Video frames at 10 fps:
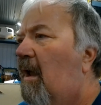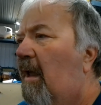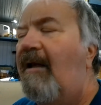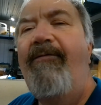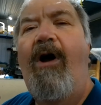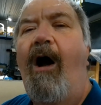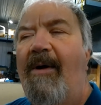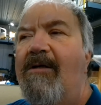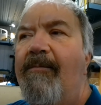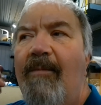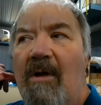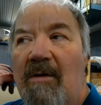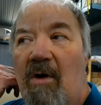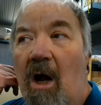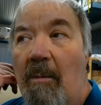And leave a comment
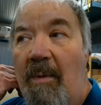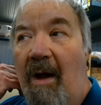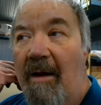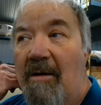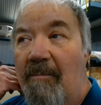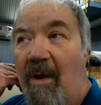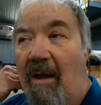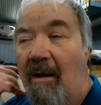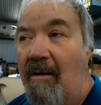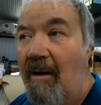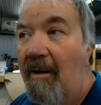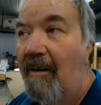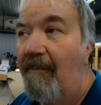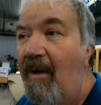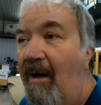behind,
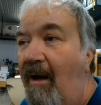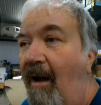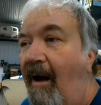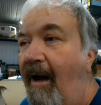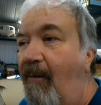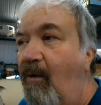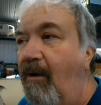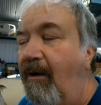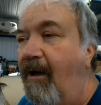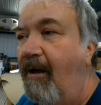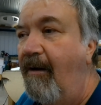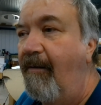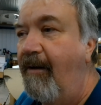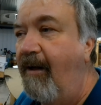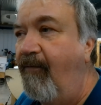and I
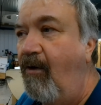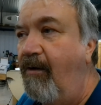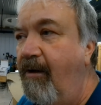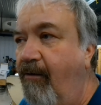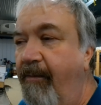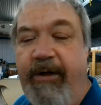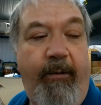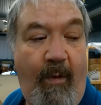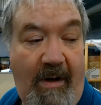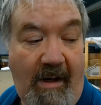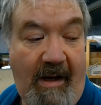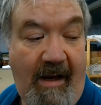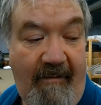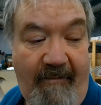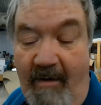will give you another update when I
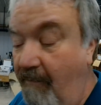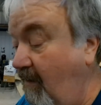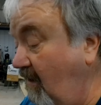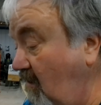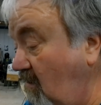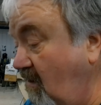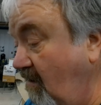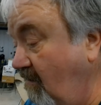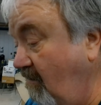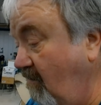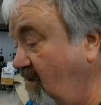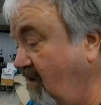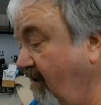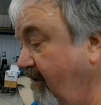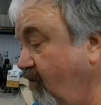have things
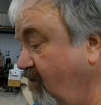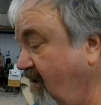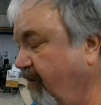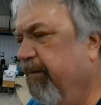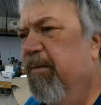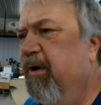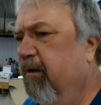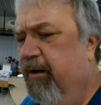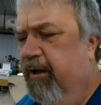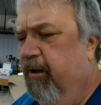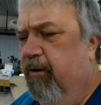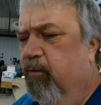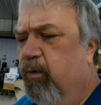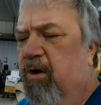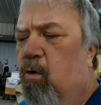started to assemble. Maybe I'll
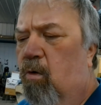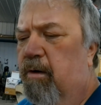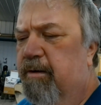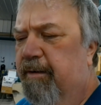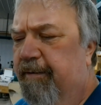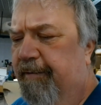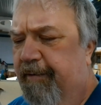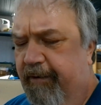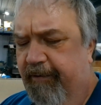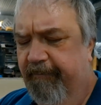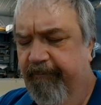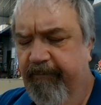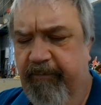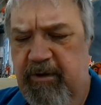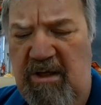record
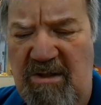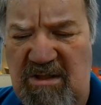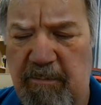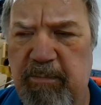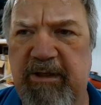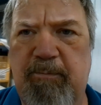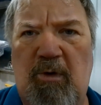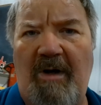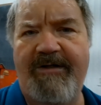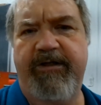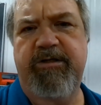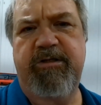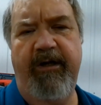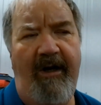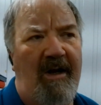the assembly
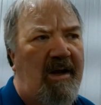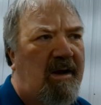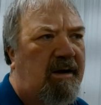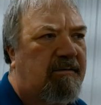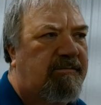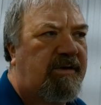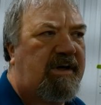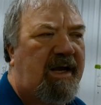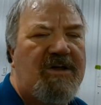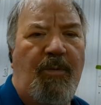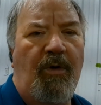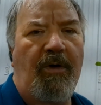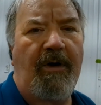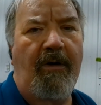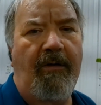process of the
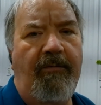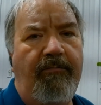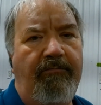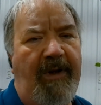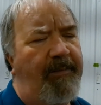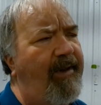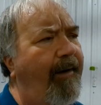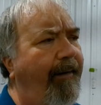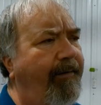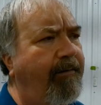dashboard, or maybe not.